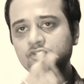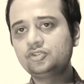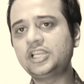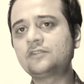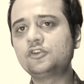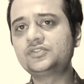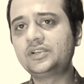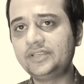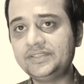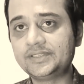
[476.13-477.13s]
So that was
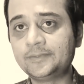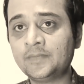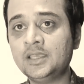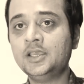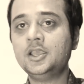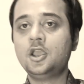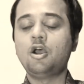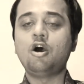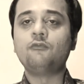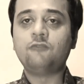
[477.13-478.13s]
the reason
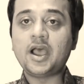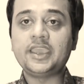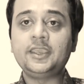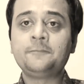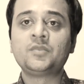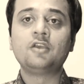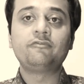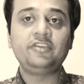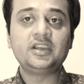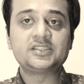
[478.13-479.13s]
of why
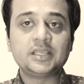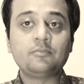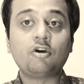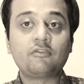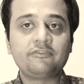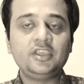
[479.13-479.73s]
fearsome or